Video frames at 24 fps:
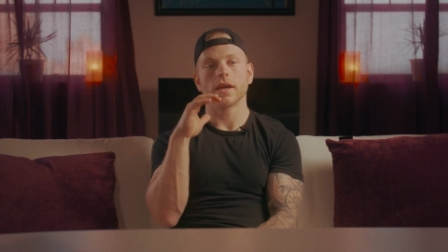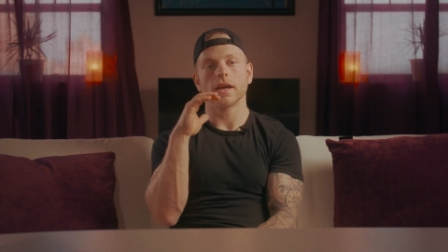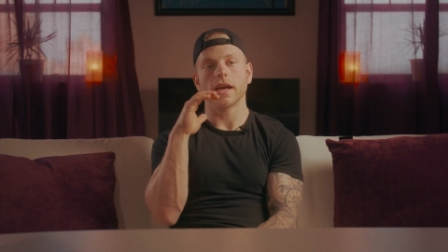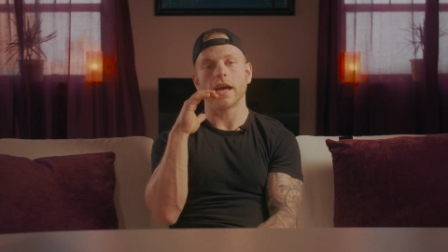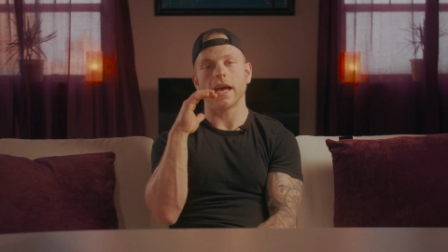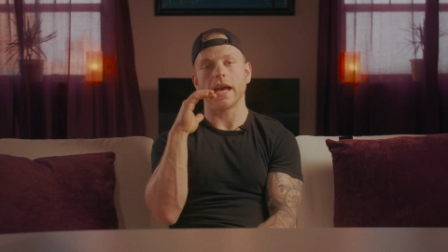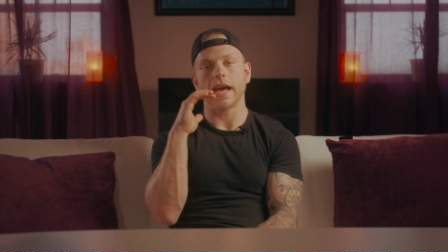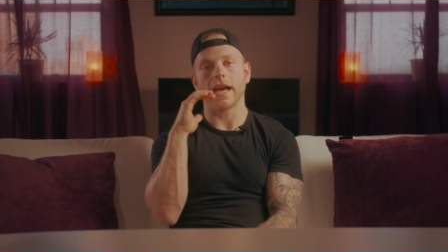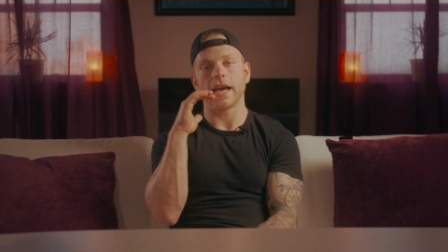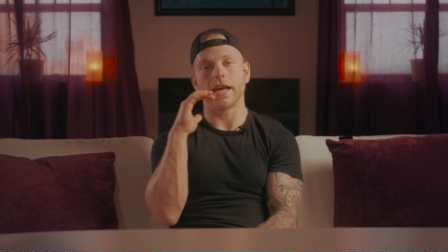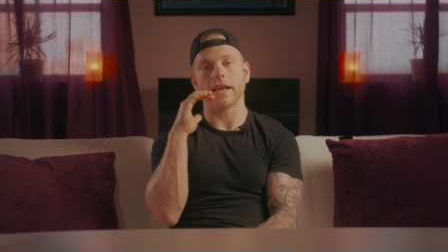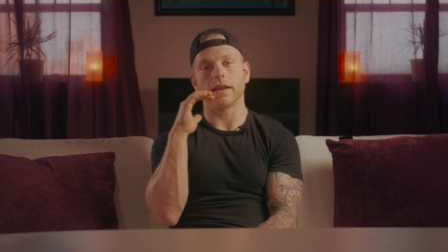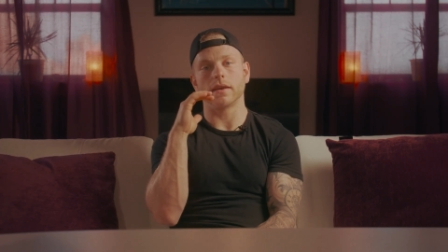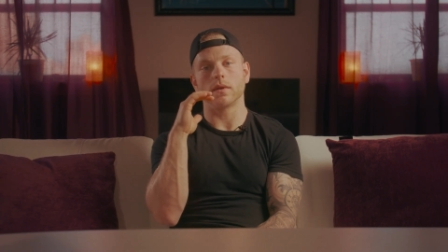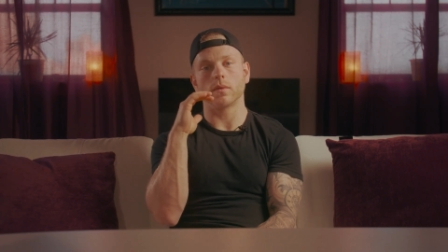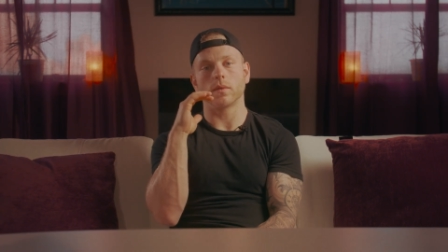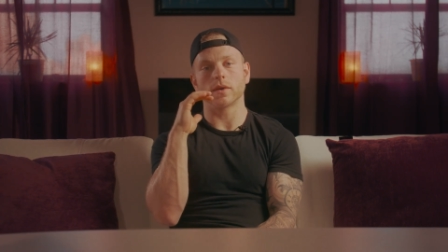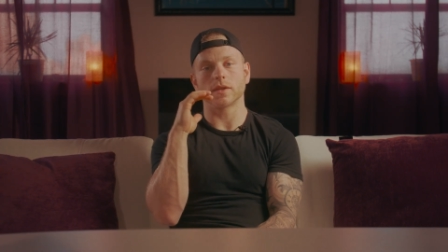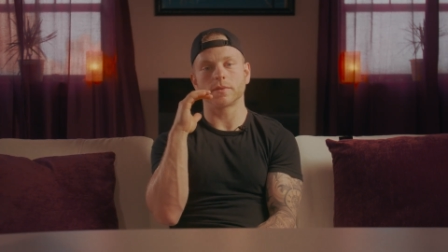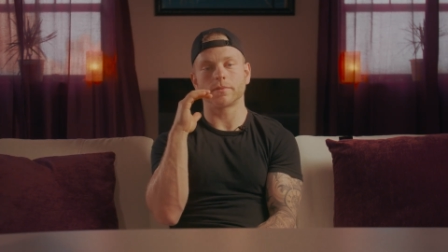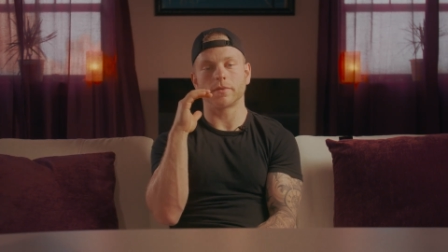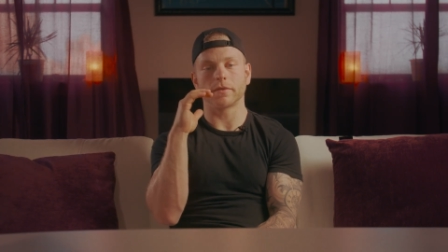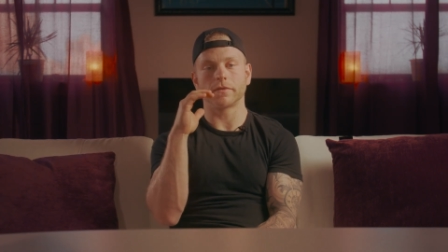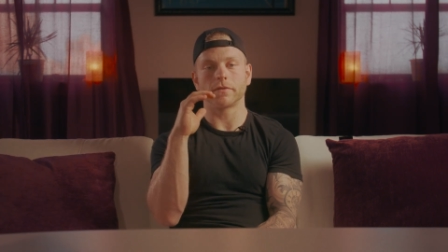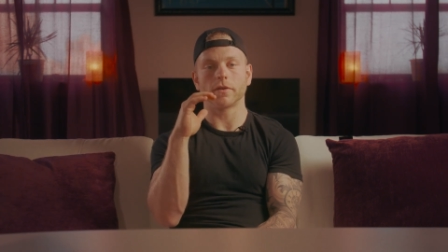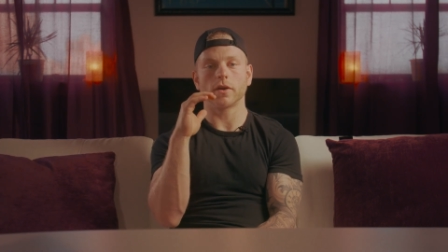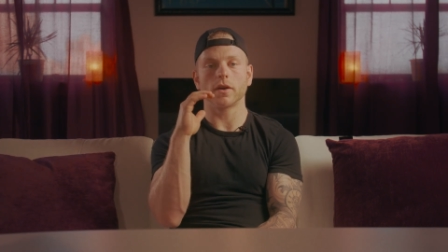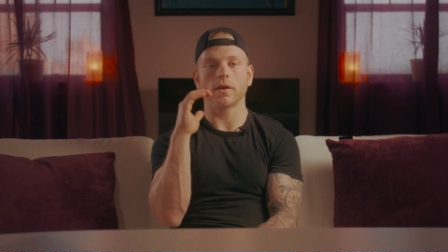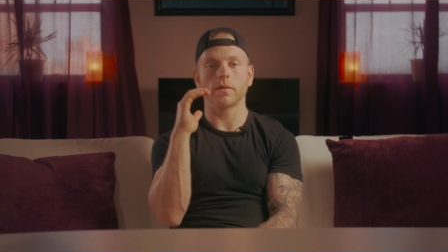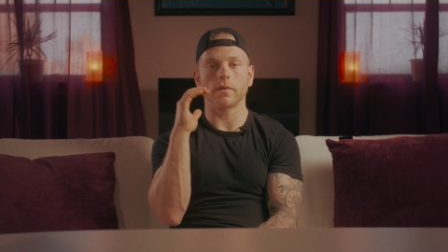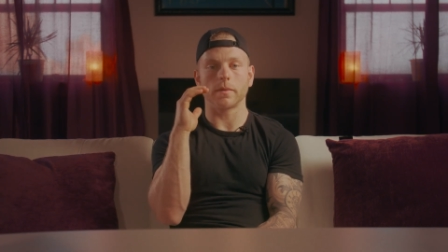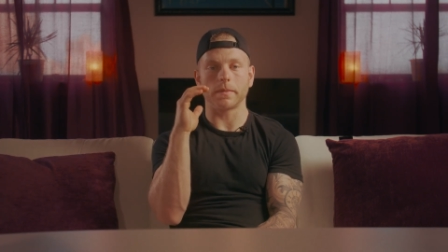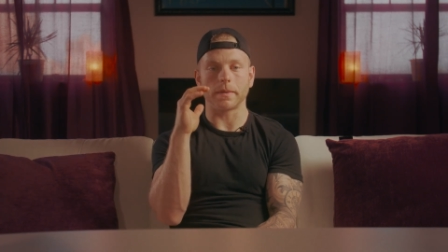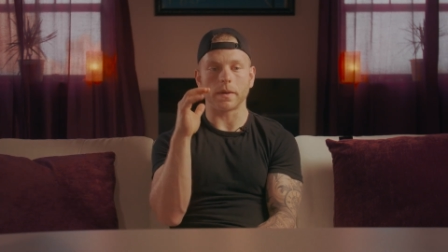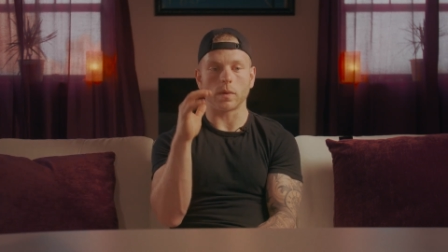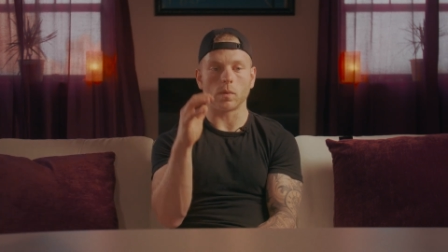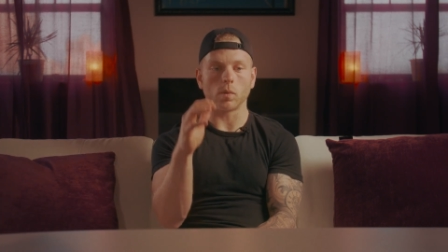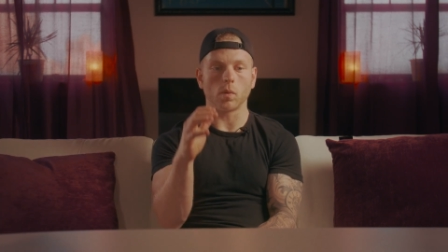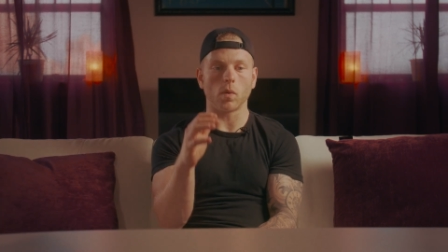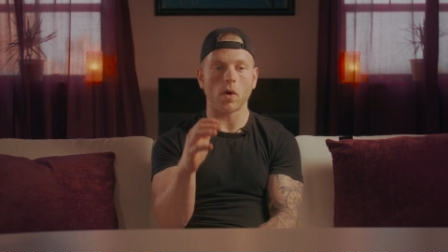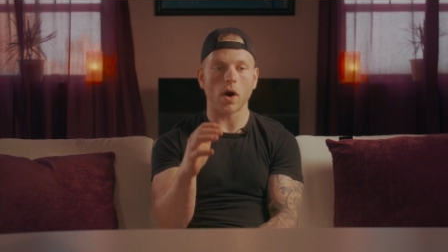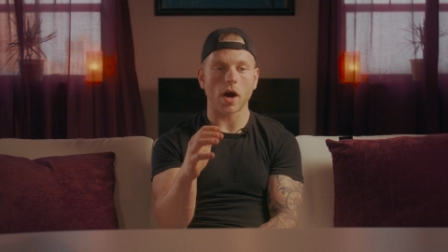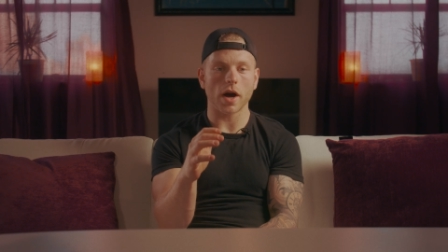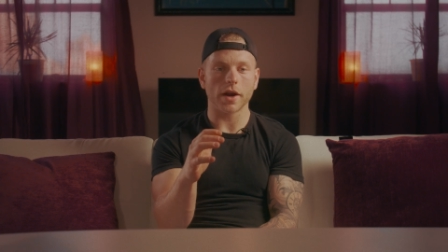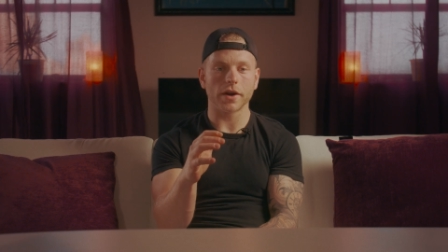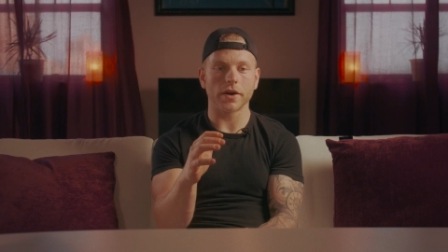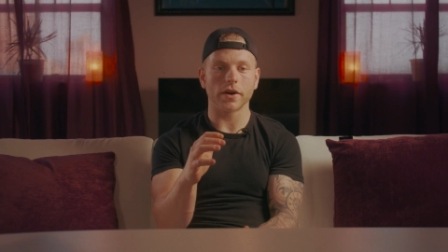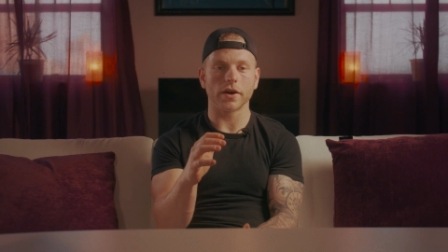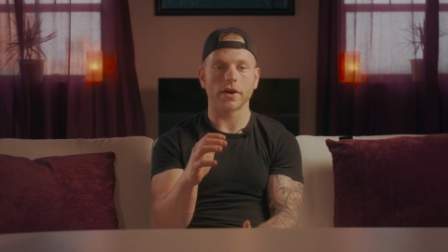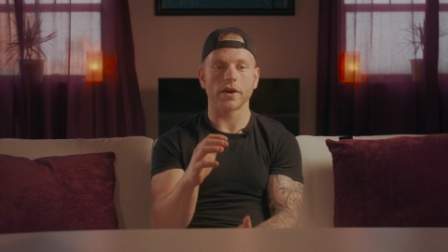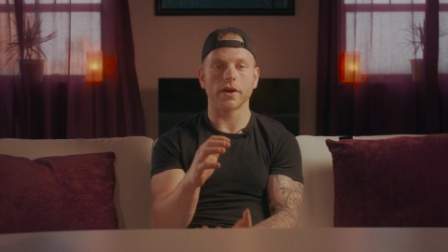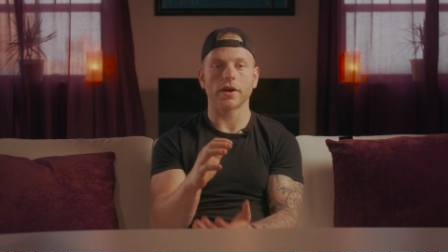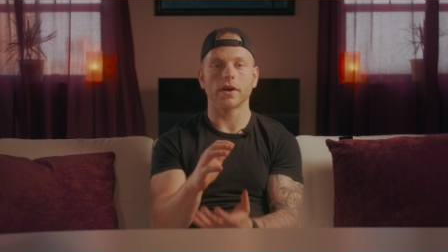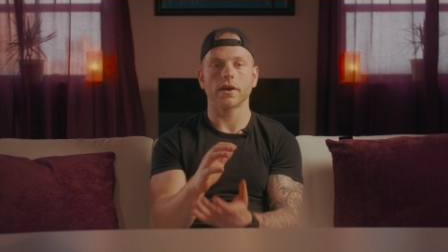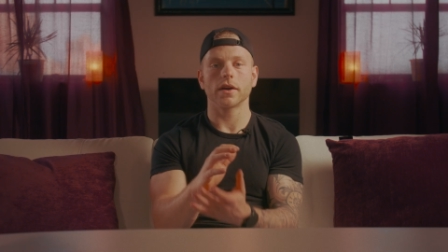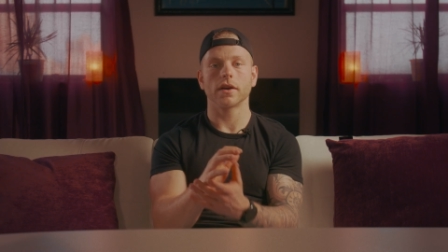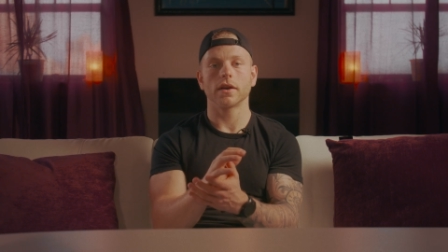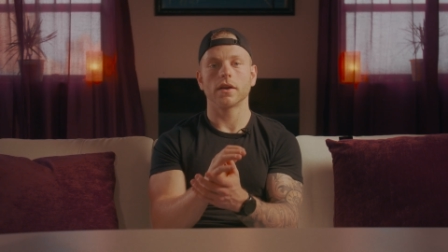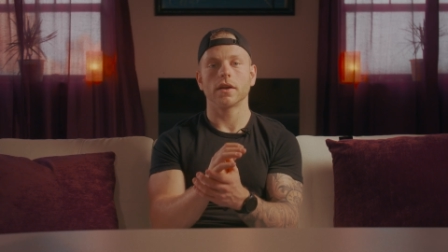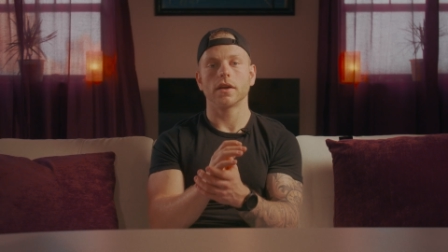And what's preferred would be water.